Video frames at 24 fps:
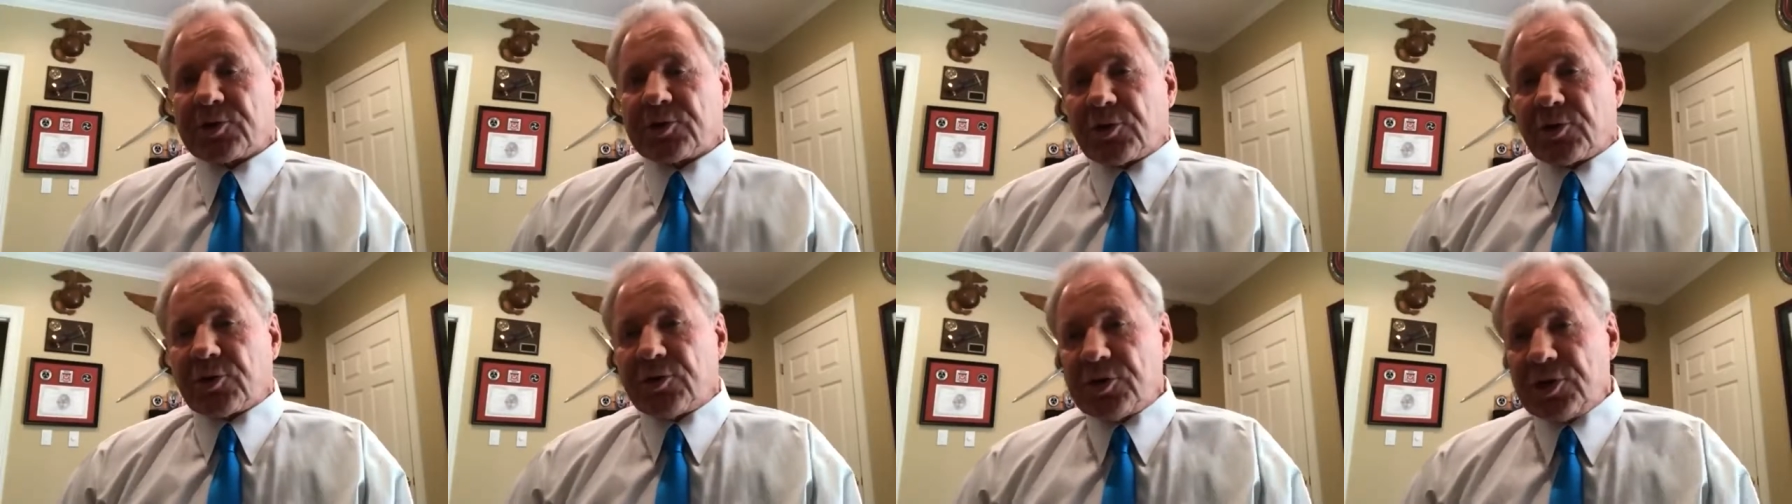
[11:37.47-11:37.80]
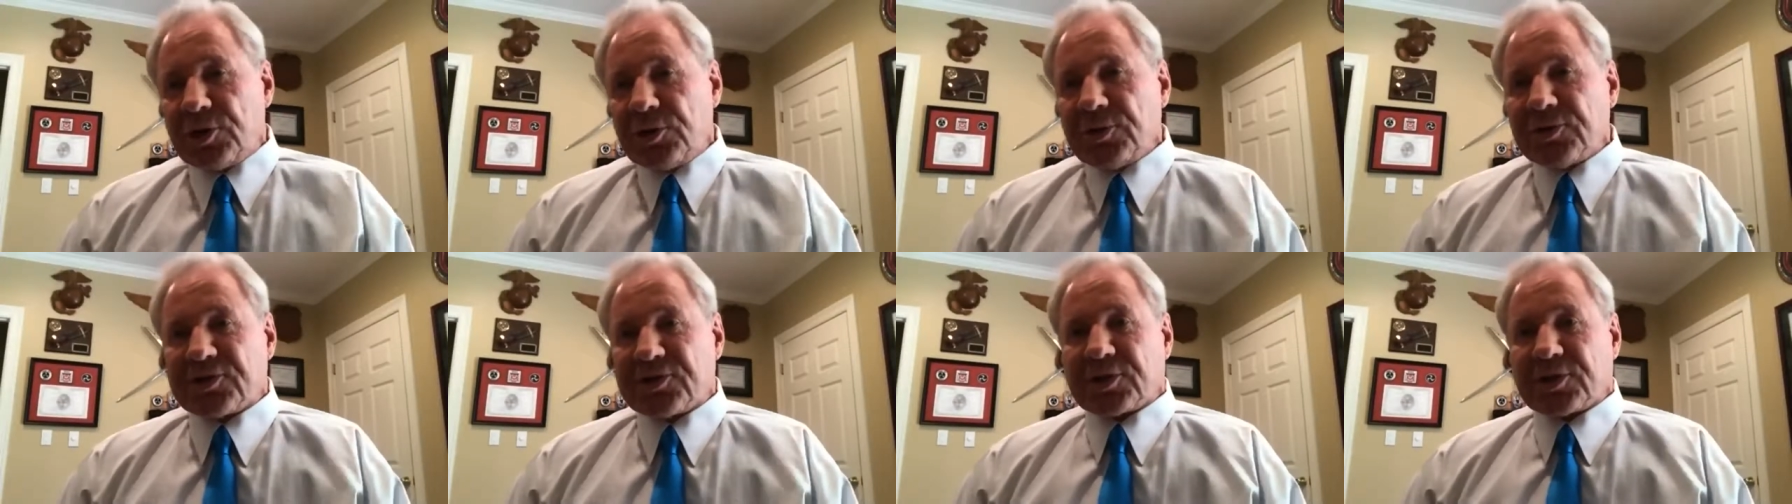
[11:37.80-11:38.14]
or
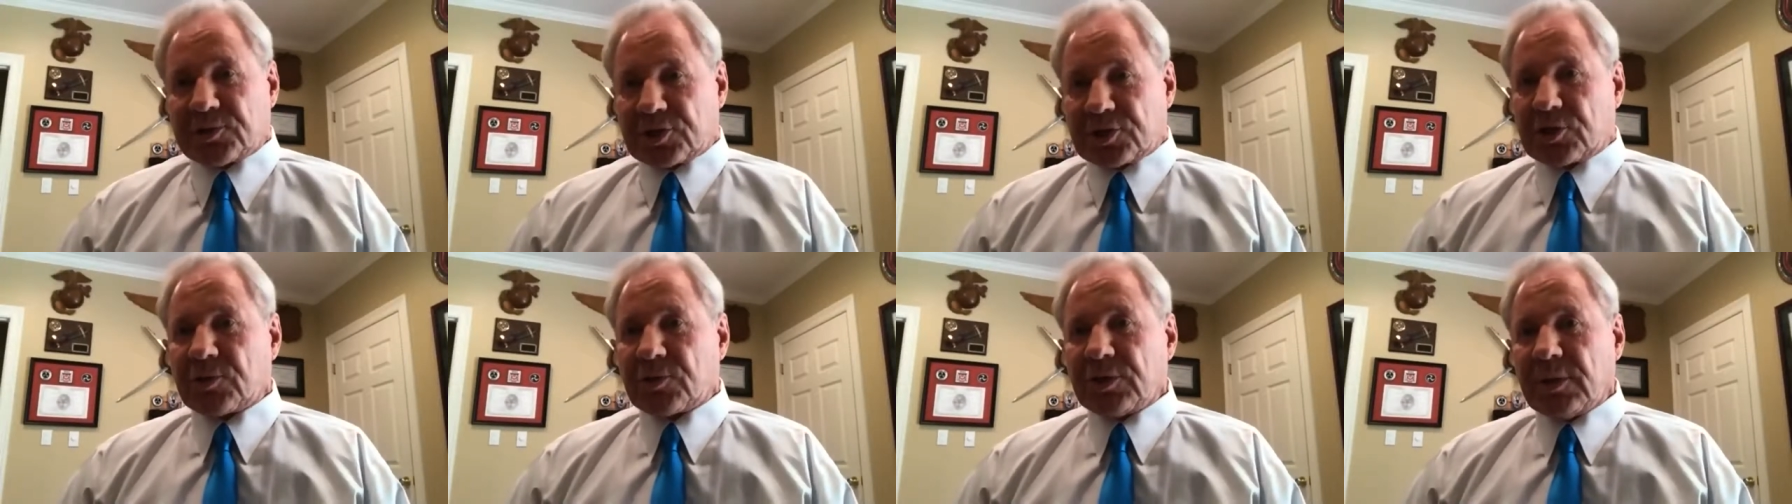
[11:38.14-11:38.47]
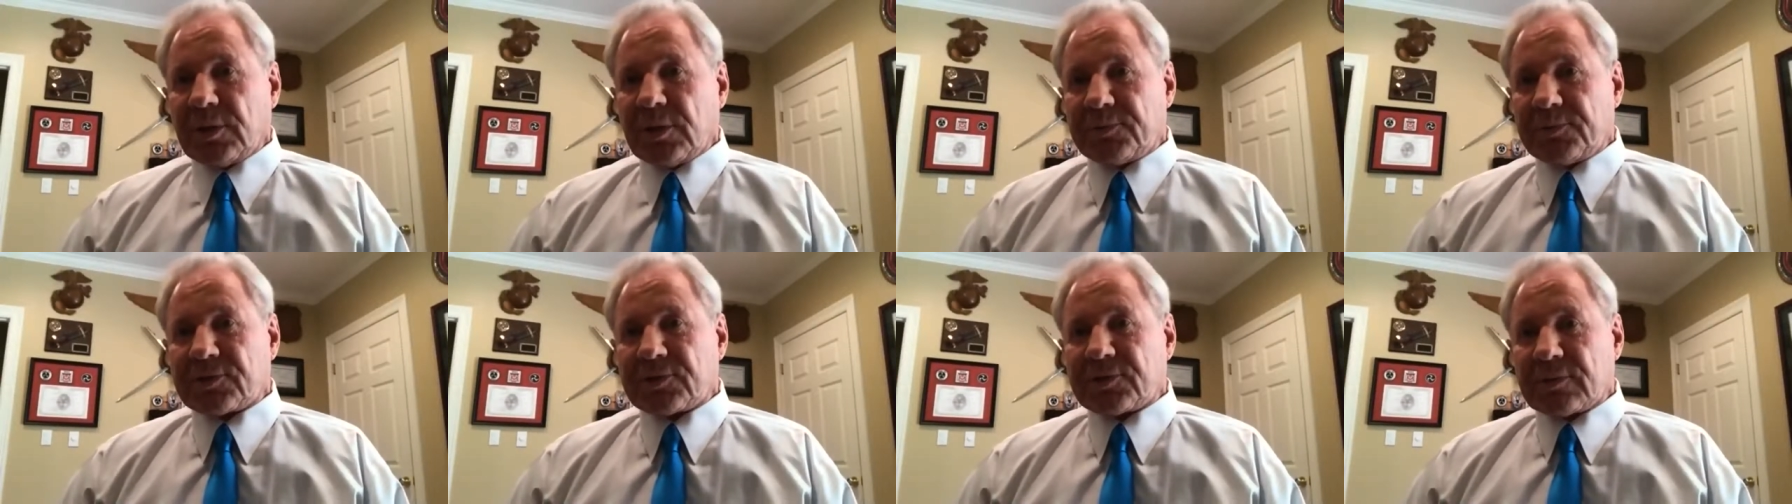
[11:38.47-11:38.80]
use some
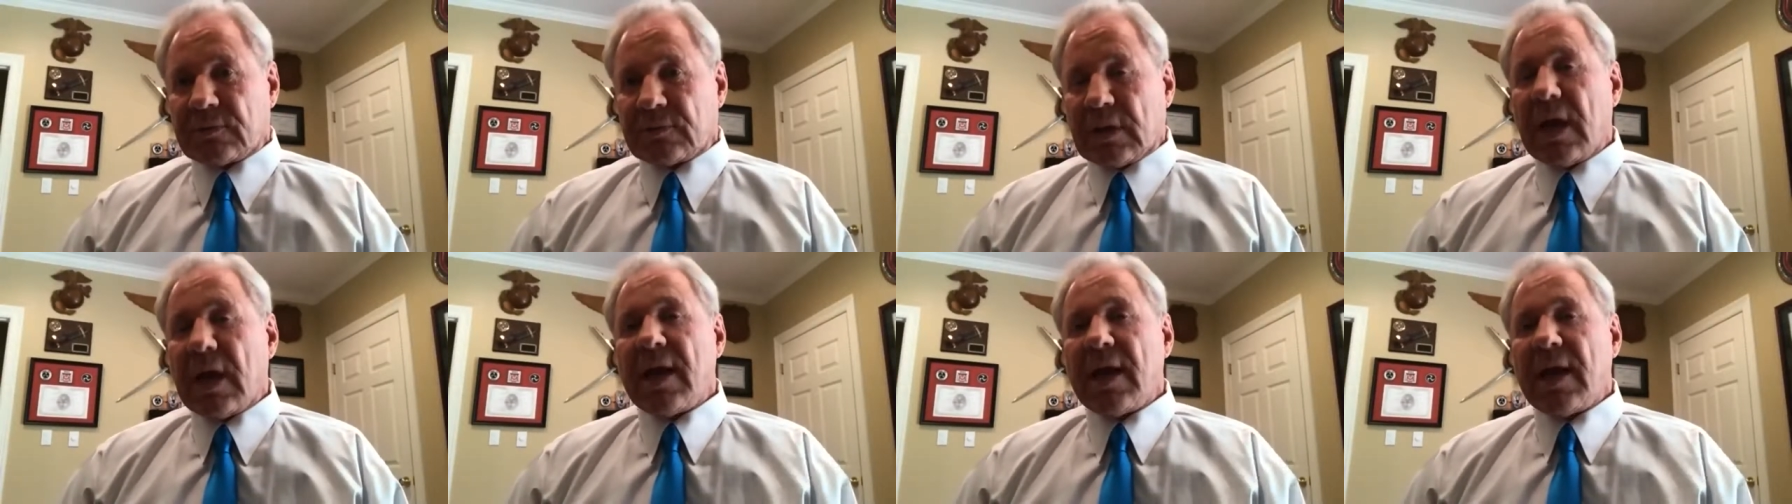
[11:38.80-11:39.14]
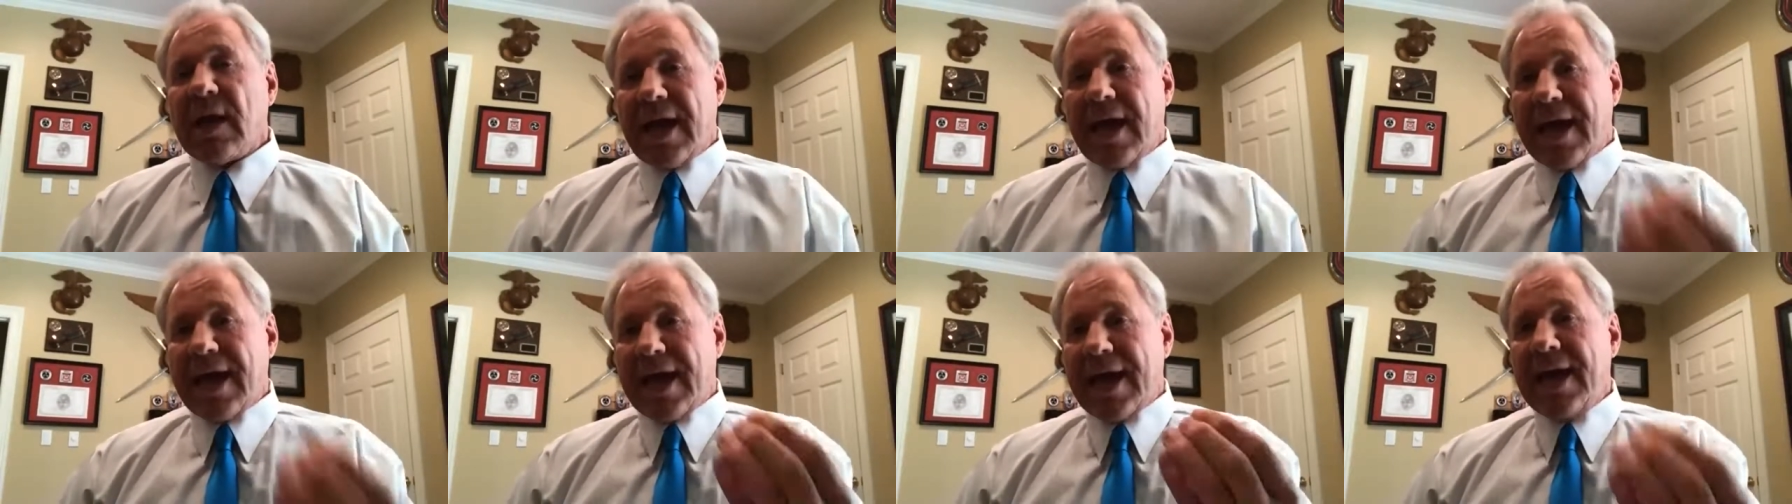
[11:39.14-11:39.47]
scripts
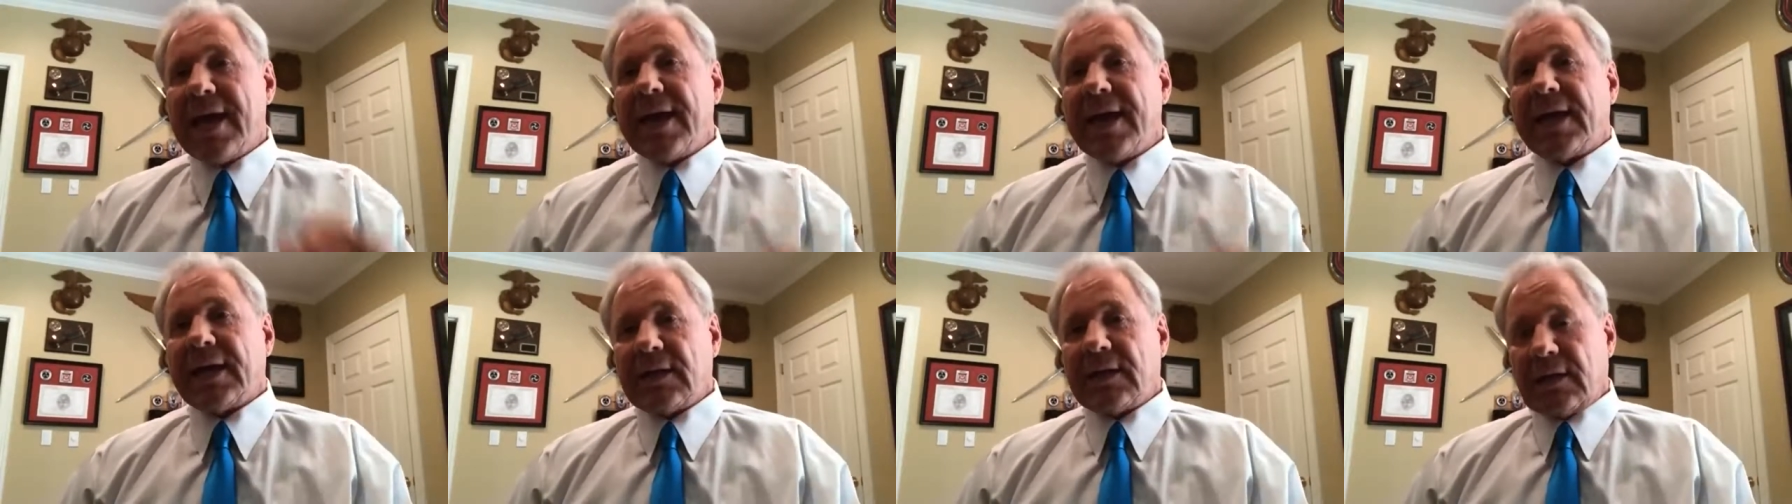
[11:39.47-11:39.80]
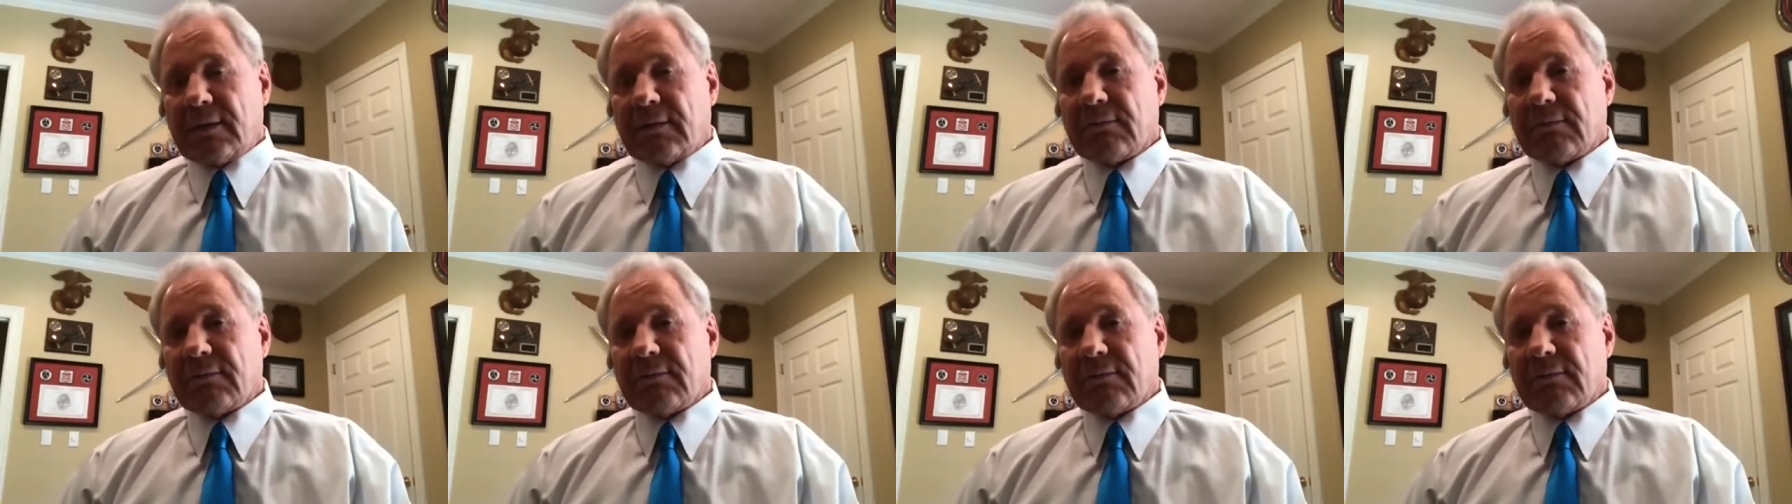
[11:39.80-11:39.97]
and